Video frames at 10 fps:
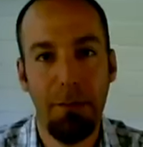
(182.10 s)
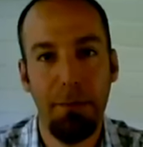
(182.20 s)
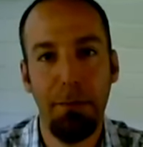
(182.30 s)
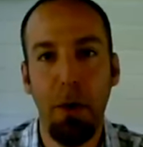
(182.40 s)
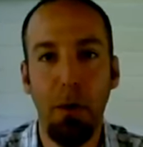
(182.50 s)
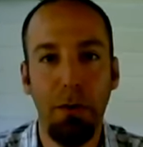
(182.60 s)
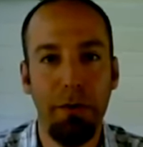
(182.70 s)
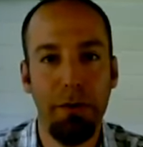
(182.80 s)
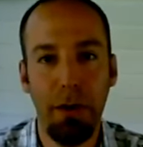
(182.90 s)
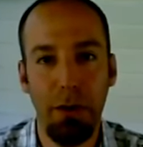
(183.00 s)
someone
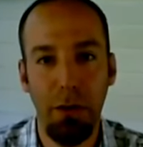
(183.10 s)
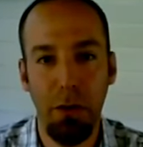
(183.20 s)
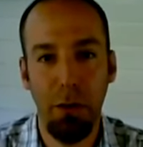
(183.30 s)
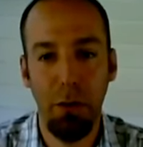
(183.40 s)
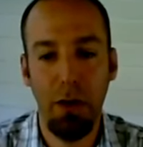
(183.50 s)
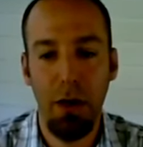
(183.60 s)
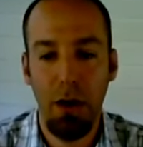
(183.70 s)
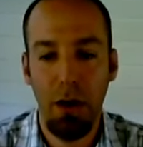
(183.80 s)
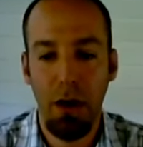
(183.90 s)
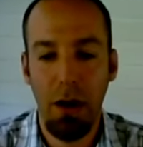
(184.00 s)
posts a new
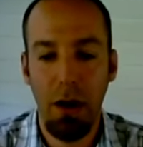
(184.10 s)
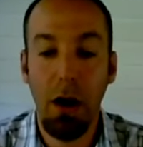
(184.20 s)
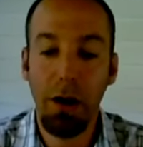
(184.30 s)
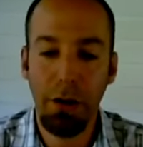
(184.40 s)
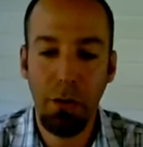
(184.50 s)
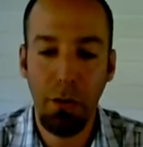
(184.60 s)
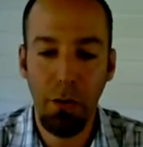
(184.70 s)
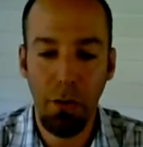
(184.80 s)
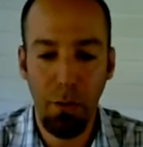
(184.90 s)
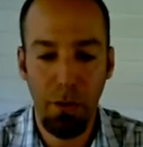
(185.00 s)

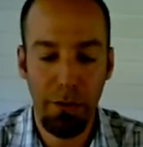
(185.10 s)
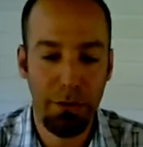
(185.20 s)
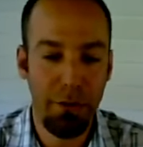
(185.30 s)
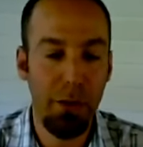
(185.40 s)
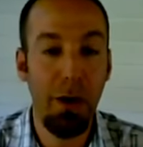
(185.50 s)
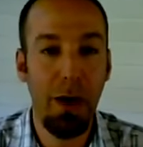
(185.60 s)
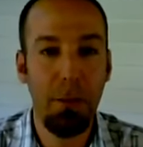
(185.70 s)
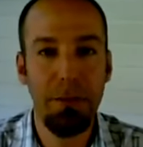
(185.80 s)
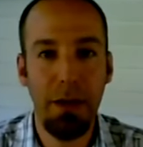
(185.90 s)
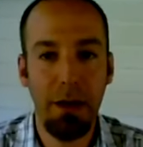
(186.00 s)
article or there's a new
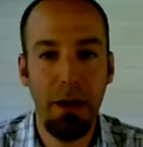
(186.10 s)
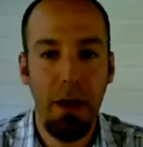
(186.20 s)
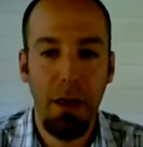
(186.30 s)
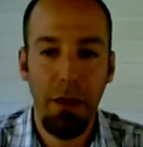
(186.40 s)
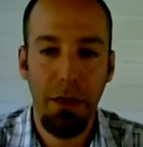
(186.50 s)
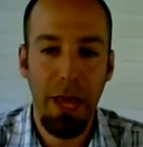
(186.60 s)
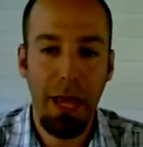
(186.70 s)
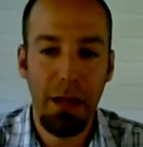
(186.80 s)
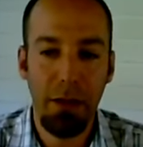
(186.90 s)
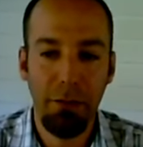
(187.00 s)
update,
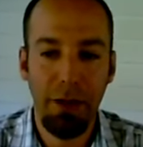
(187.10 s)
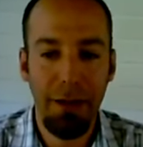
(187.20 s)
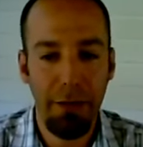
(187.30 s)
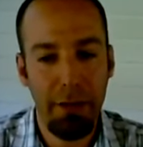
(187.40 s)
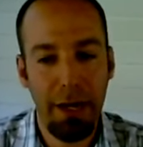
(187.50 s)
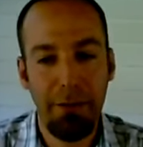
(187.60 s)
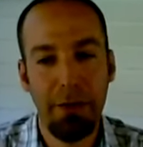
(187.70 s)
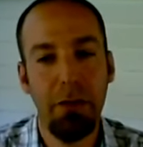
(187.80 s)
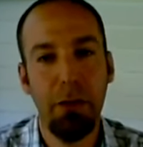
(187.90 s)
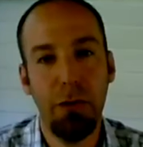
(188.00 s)
that rather than having
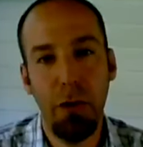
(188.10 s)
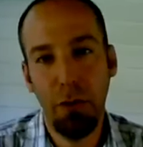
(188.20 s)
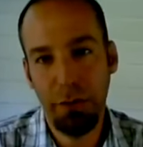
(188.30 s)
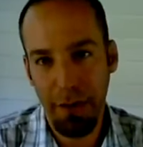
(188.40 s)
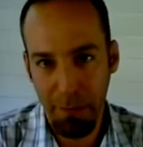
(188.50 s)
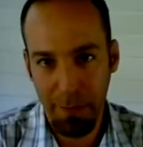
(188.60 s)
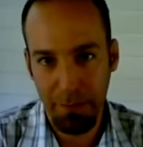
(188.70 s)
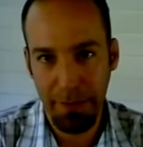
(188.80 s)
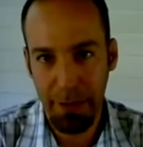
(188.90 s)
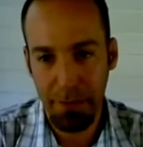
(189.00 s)
to go to that
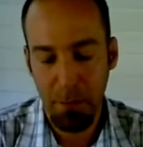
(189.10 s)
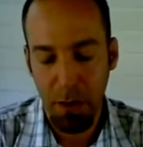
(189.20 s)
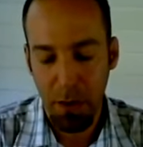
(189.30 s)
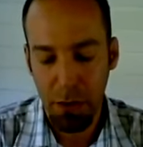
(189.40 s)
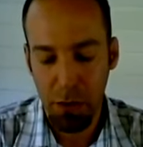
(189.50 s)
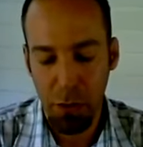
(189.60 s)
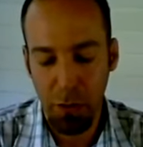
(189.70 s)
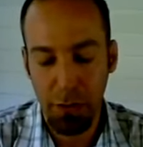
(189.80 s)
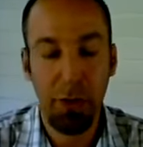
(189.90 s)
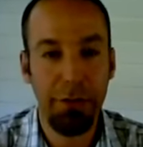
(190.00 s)
website,
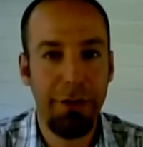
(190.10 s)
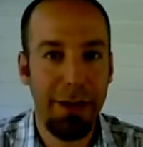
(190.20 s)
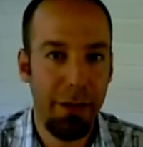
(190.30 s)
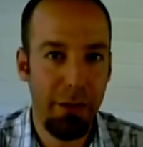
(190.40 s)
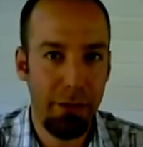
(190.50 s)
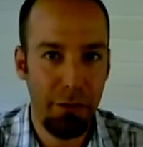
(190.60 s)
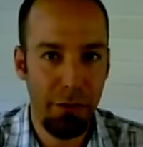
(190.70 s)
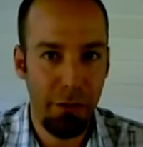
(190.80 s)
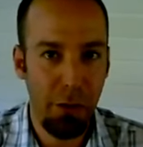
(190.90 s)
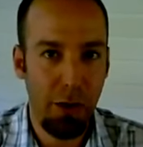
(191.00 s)
you're notified that there's a
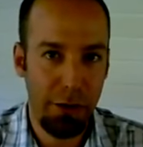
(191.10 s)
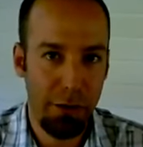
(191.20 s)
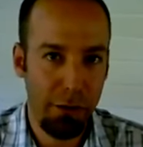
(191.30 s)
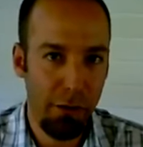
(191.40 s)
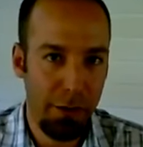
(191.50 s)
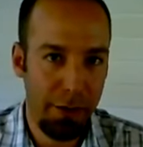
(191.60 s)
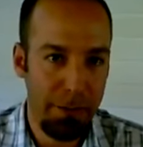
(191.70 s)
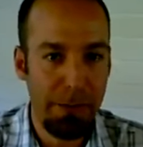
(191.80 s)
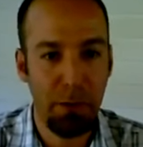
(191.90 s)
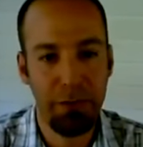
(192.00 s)
new article, and
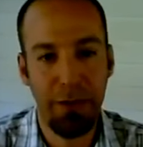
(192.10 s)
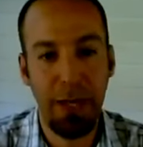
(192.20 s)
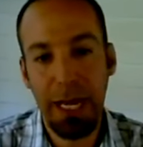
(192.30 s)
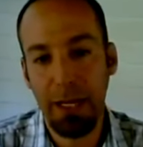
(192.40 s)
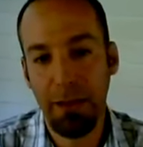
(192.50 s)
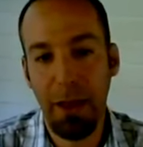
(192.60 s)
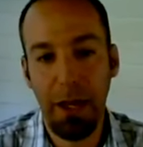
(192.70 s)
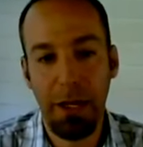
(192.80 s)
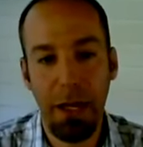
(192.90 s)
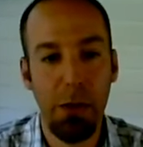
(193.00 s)
maybe you'll see the
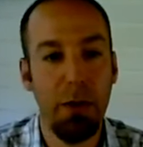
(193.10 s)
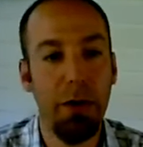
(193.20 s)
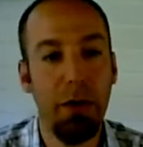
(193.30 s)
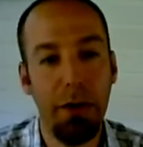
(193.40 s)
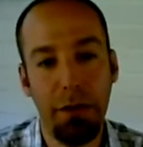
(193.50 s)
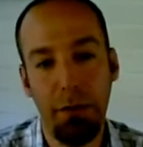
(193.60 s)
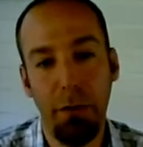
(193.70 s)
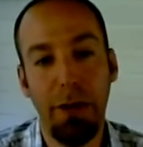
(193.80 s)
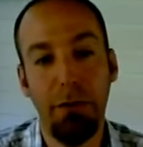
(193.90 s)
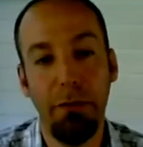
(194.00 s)
headline and you can click
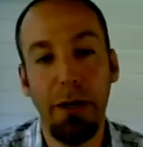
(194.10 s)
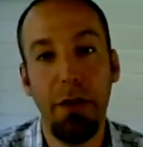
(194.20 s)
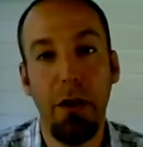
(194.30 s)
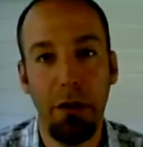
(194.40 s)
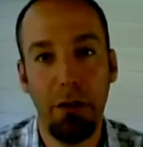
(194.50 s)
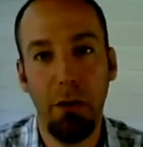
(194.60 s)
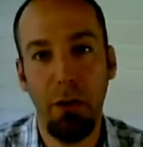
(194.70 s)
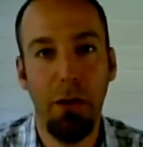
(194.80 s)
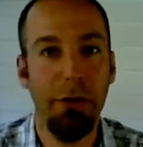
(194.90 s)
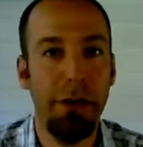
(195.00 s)
through and read the article
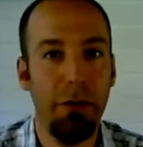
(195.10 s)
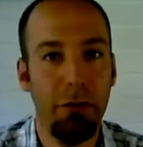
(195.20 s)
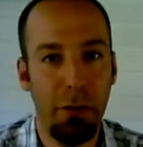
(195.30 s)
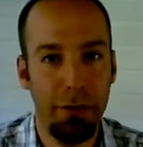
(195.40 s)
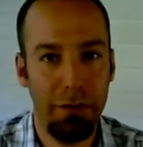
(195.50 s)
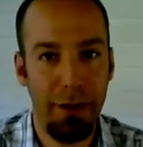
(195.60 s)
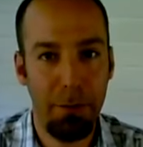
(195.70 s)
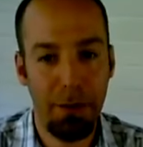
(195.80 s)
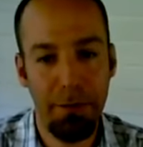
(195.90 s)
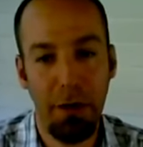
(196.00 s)
or read a short
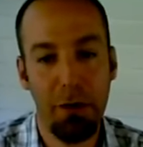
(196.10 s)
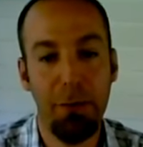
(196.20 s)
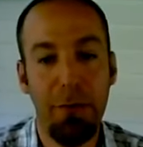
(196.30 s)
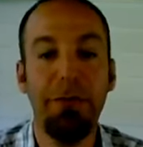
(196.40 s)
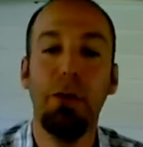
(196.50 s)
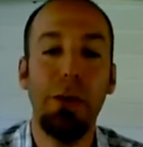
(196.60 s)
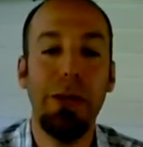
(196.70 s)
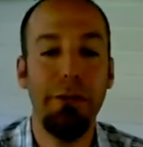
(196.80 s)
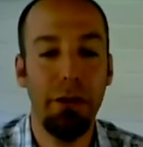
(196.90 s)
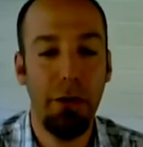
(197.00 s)
snippet of the article before you
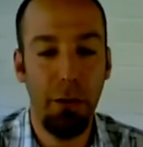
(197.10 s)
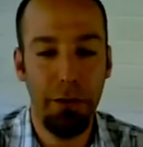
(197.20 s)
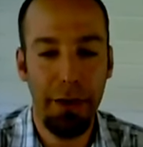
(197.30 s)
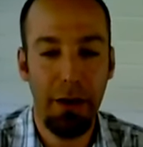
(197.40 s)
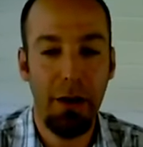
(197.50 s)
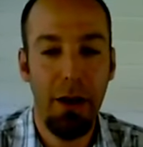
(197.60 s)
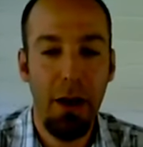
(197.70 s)
even go there.